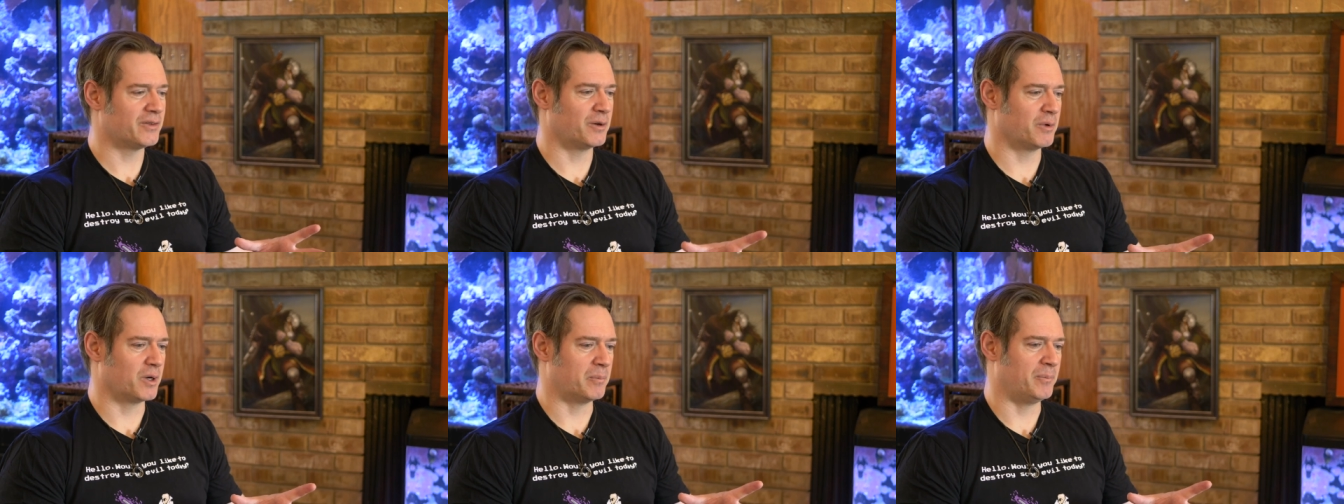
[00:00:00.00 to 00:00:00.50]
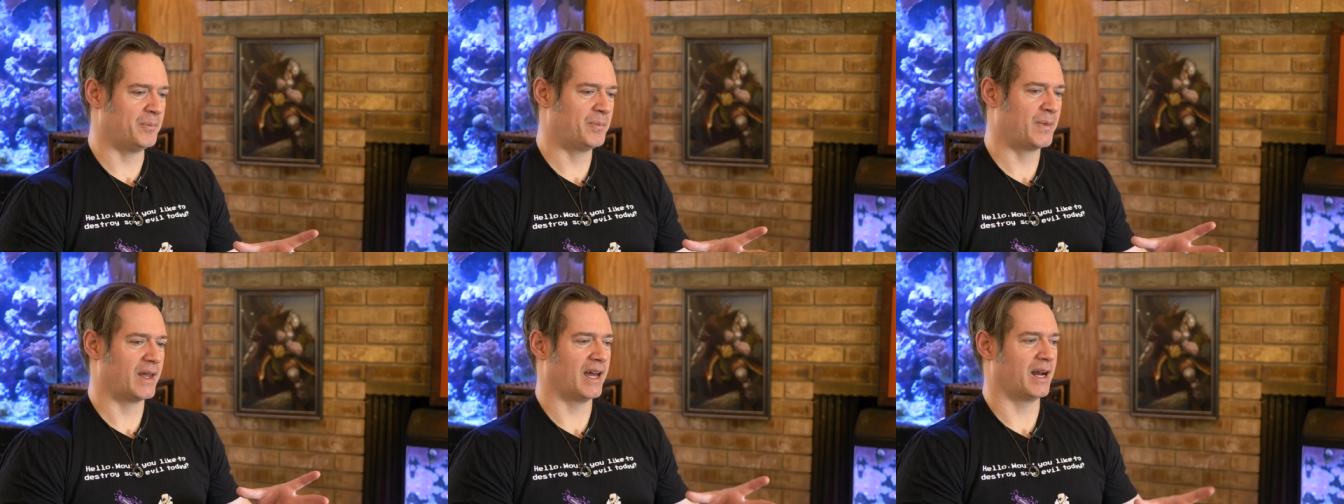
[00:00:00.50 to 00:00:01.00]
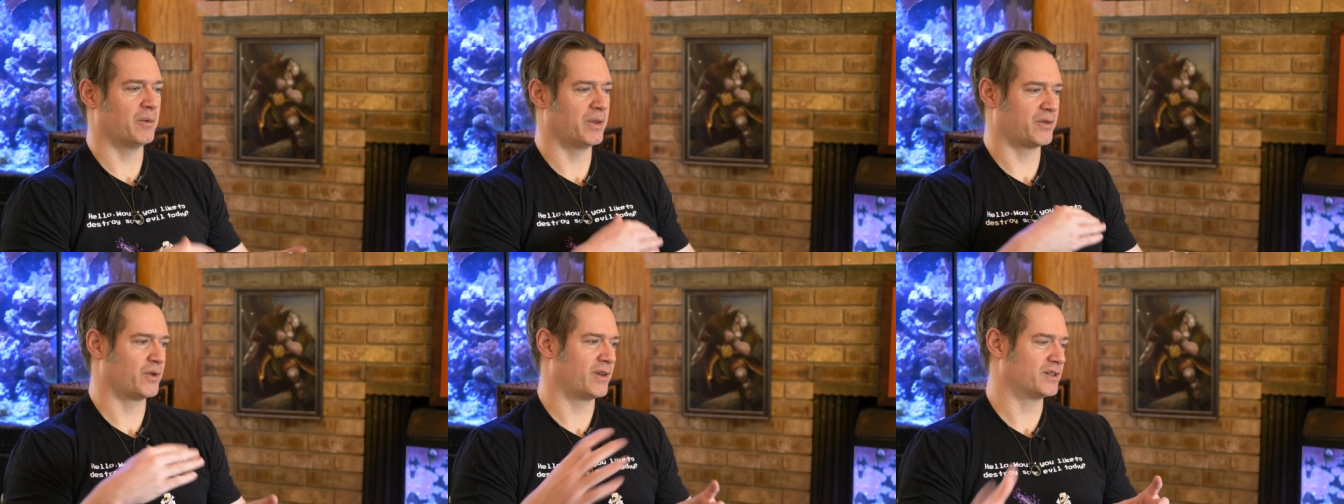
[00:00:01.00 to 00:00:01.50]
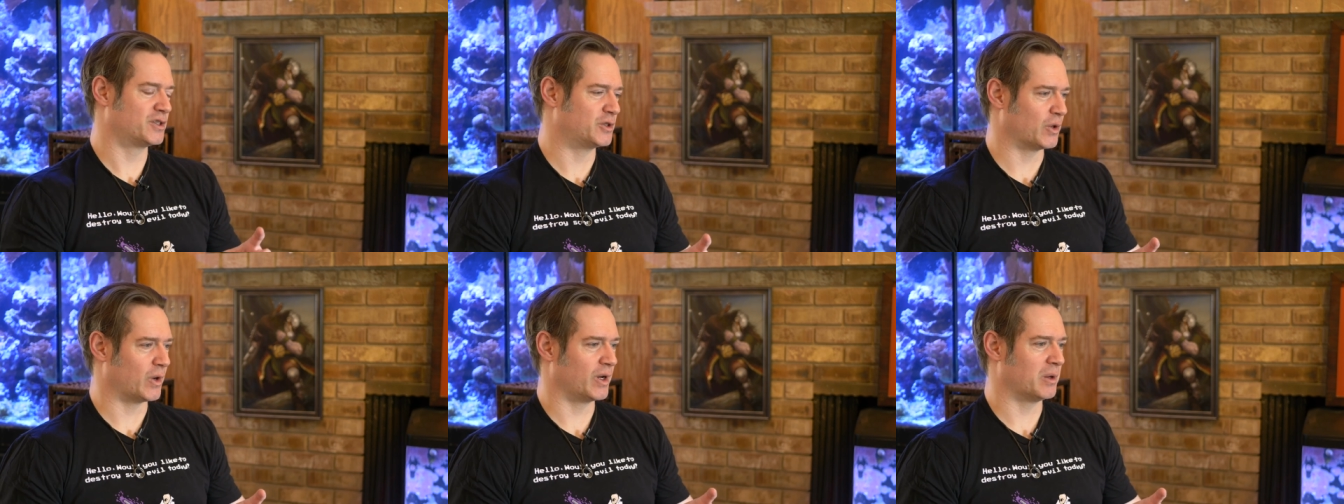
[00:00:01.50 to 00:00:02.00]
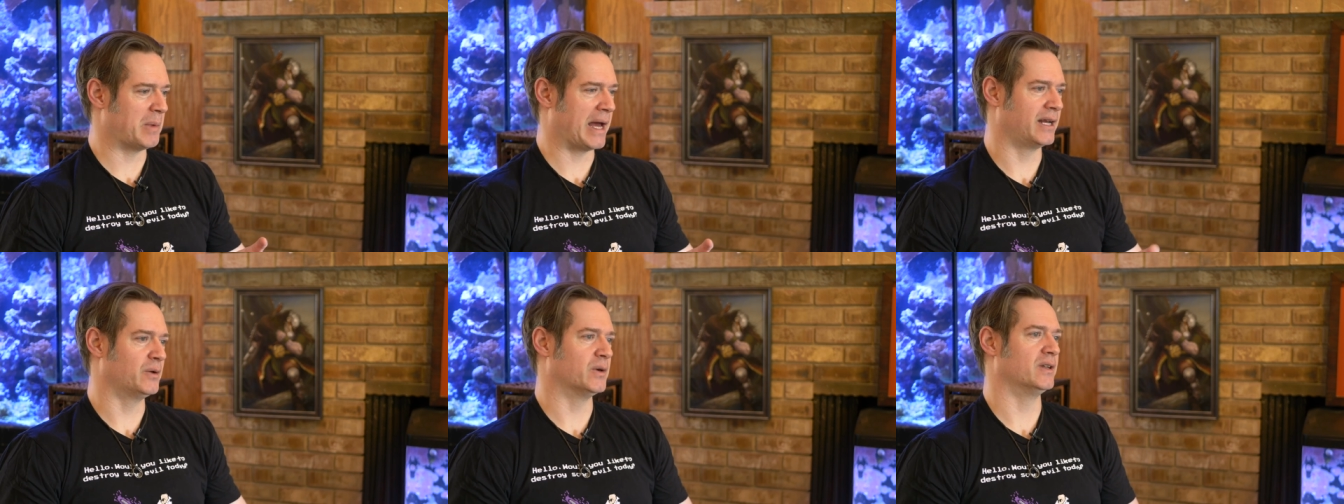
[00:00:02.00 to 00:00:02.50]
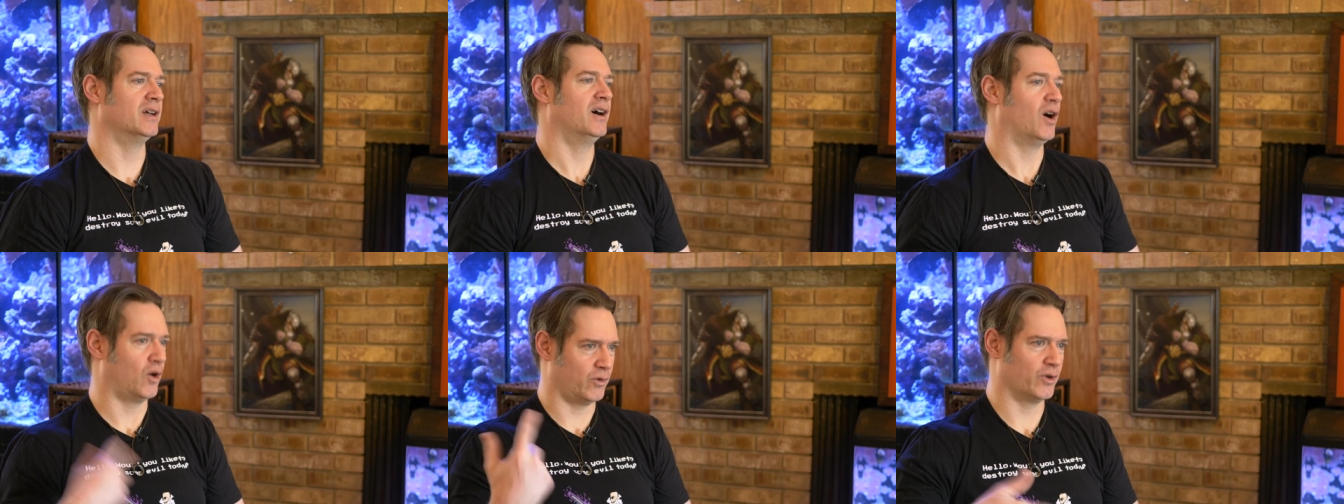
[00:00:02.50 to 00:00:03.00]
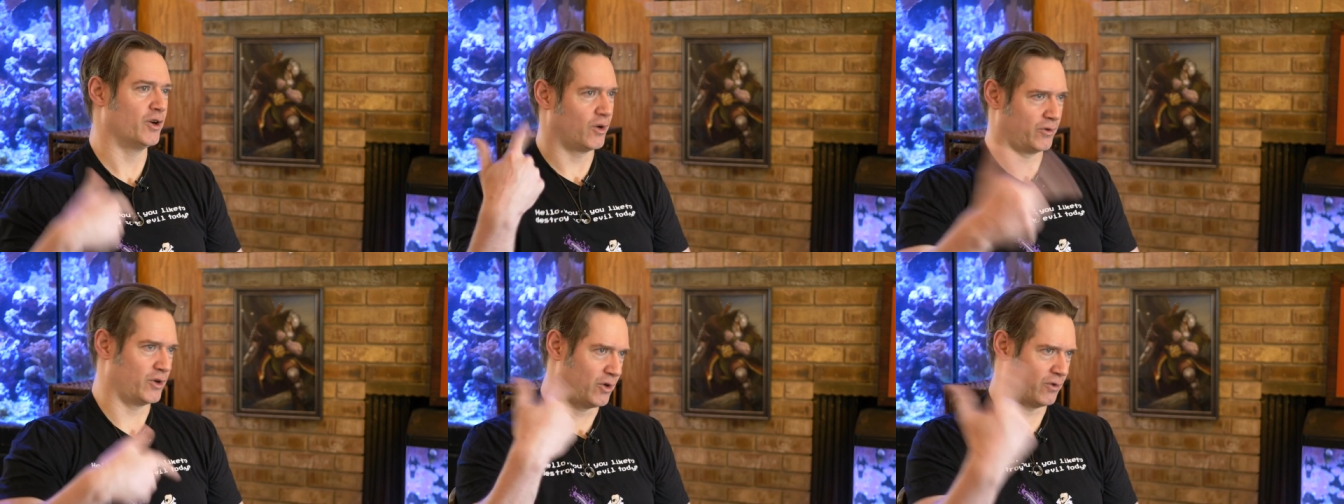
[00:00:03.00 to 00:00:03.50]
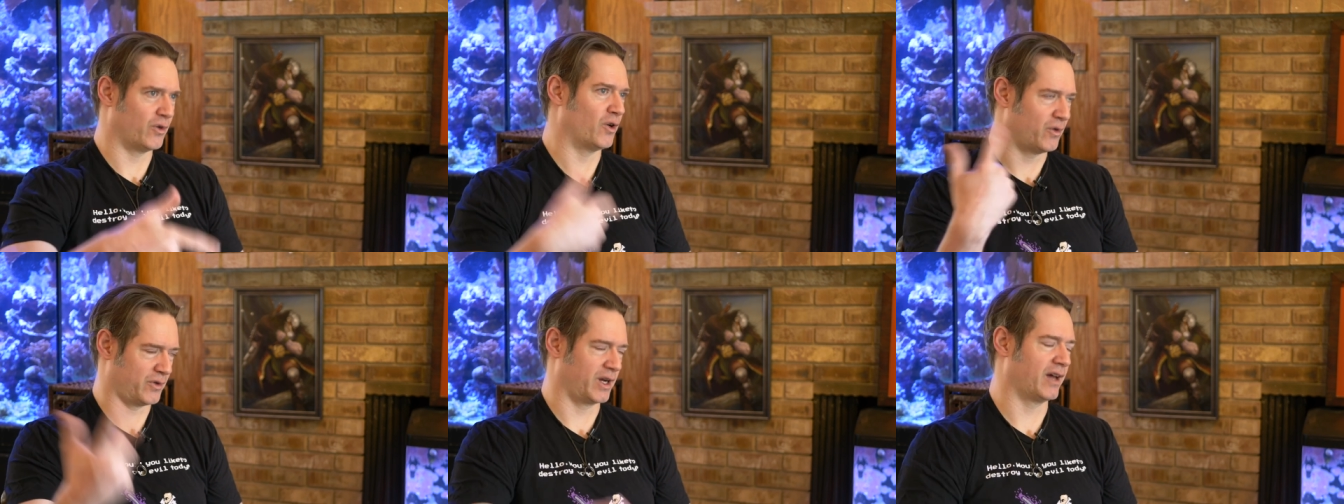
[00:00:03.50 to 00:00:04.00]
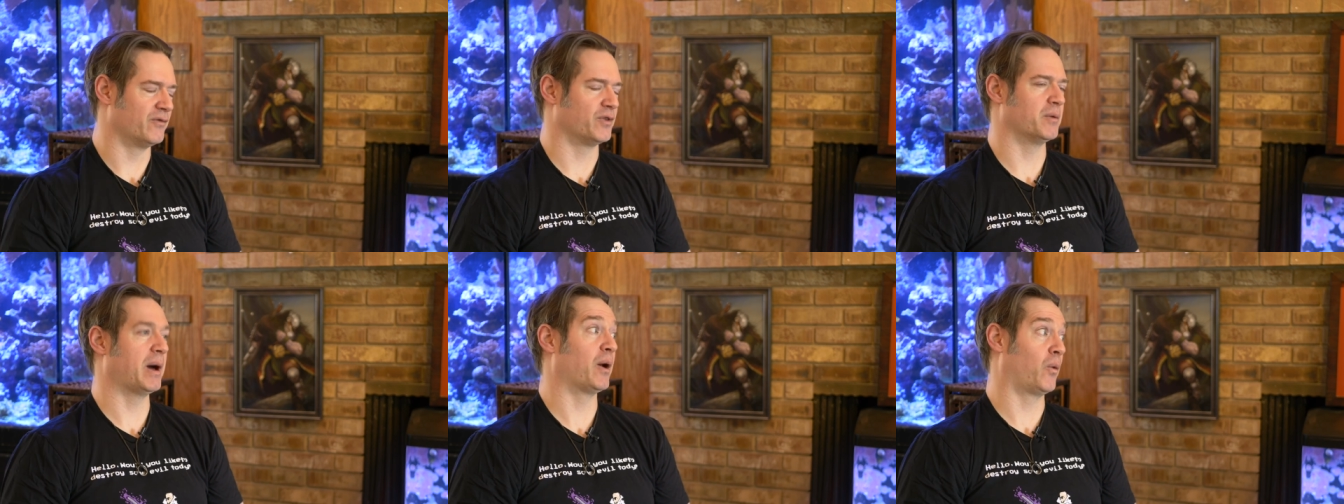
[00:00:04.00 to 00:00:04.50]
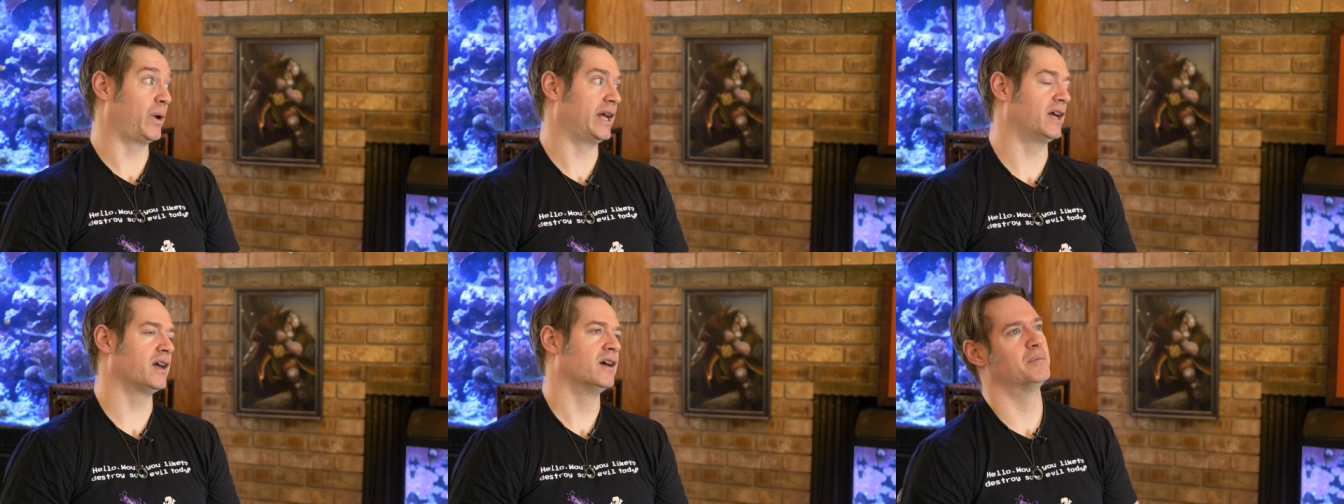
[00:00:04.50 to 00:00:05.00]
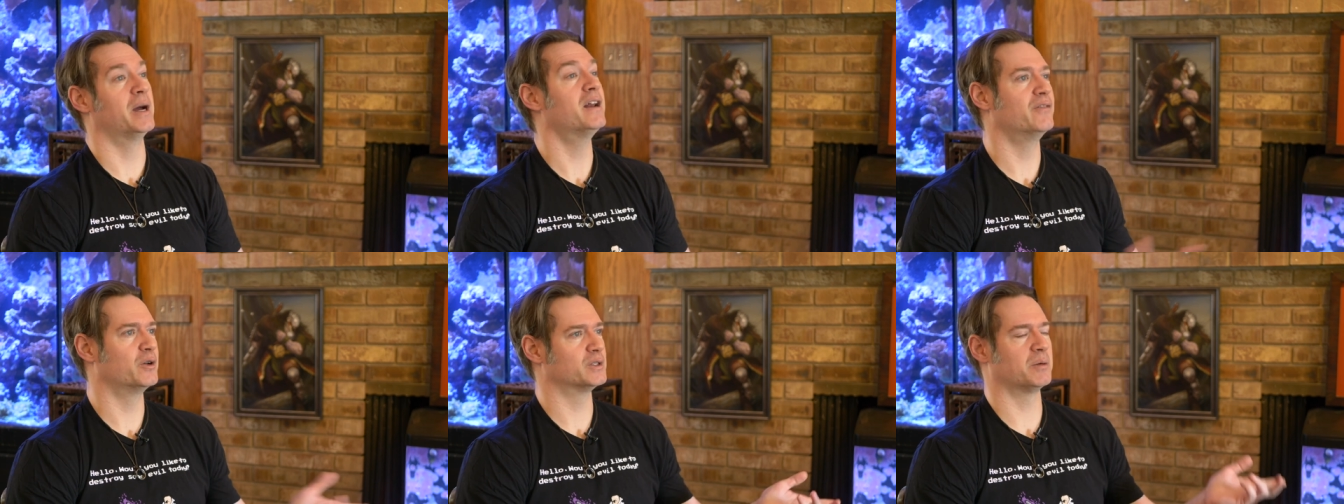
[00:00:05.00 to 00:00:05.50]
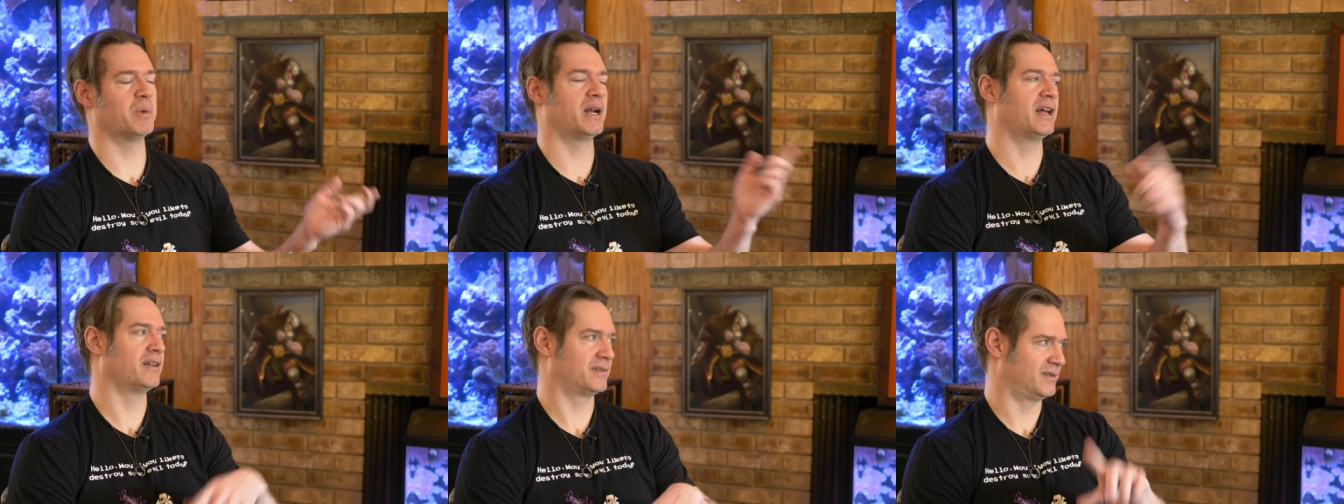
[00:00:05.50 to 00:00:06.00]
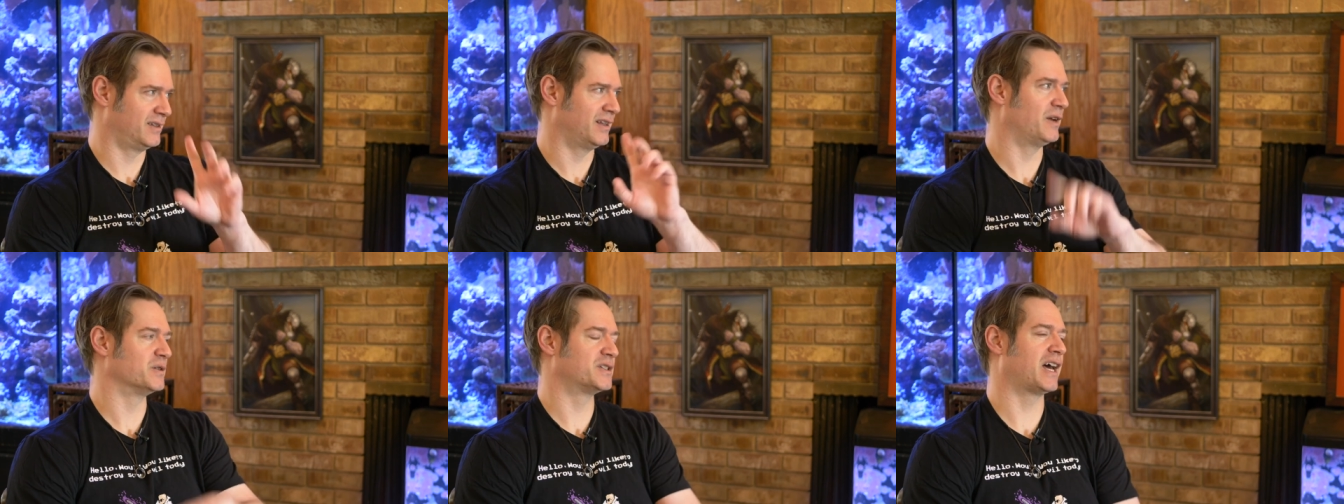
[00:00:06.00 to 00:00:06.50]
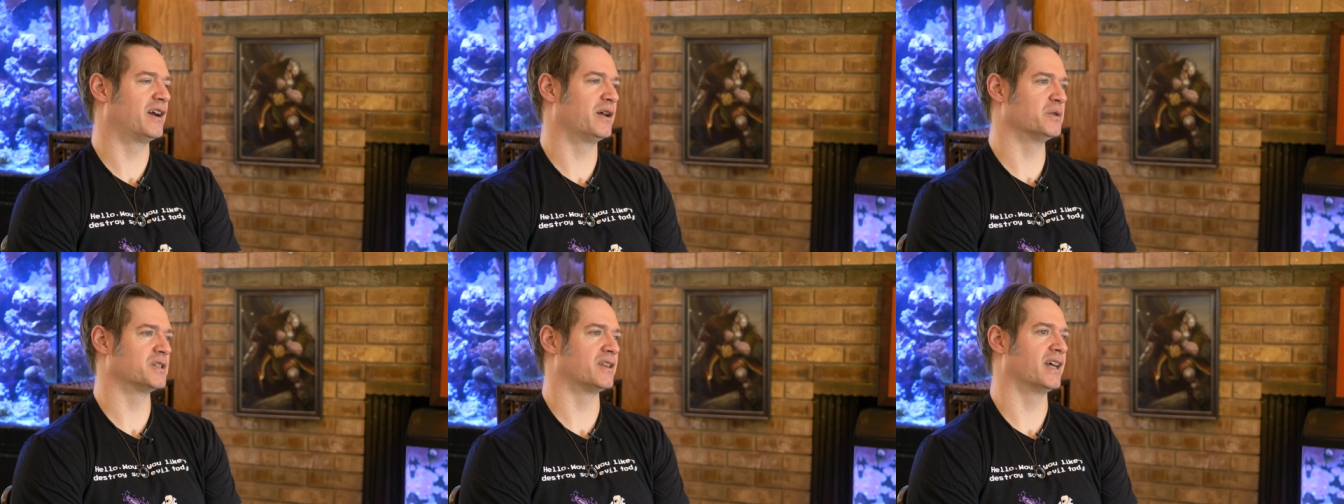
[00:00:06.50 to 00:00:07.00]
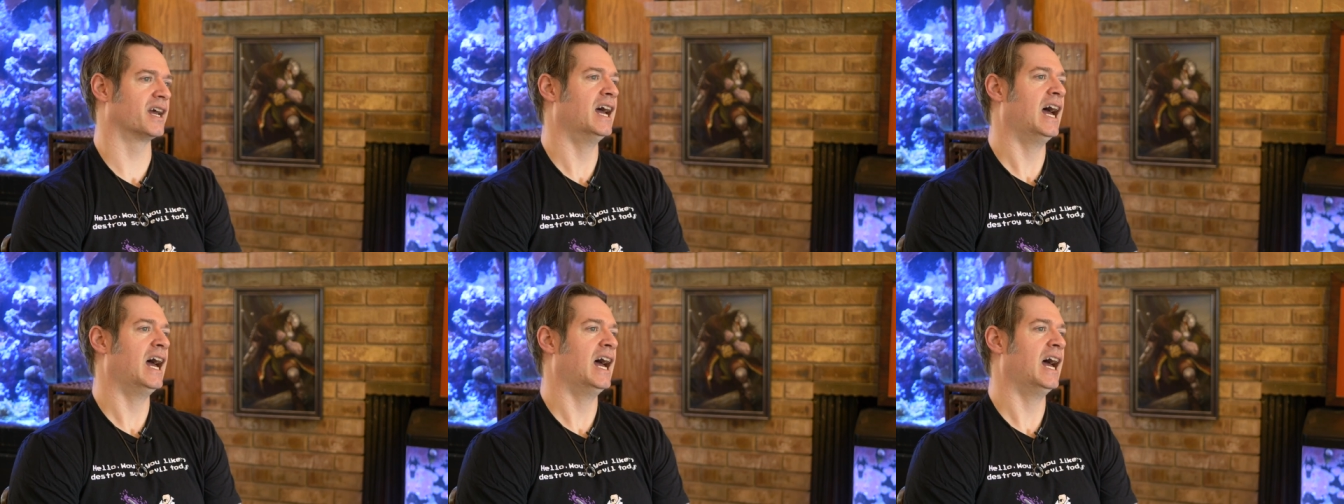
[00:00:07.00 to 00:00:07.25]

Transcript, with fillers: in a room and I went through their tutorial manual over and over and over and over again for about a week. My interview was on Monday, then was Saturday was the thing.